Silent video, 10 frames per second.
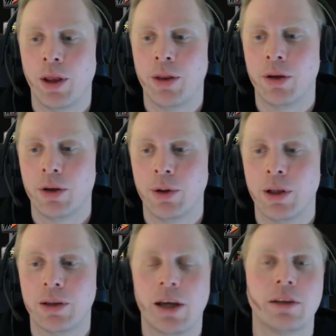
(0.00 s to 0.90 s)
the
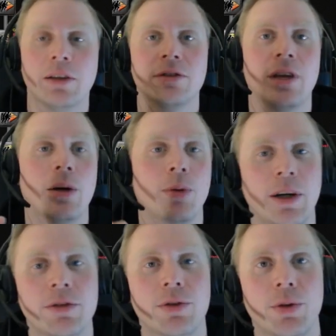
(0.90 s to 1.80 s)
guerrilla tactics down
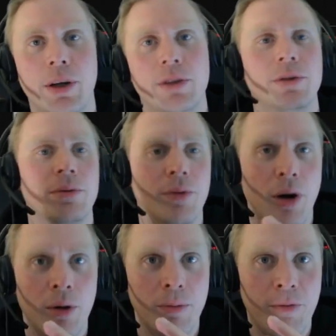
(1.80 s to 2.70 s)
here. So there
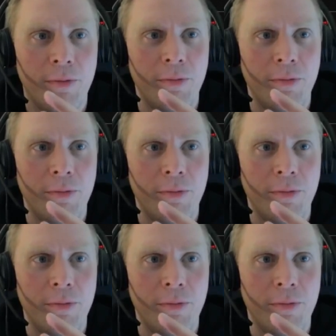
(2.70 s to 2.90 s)
are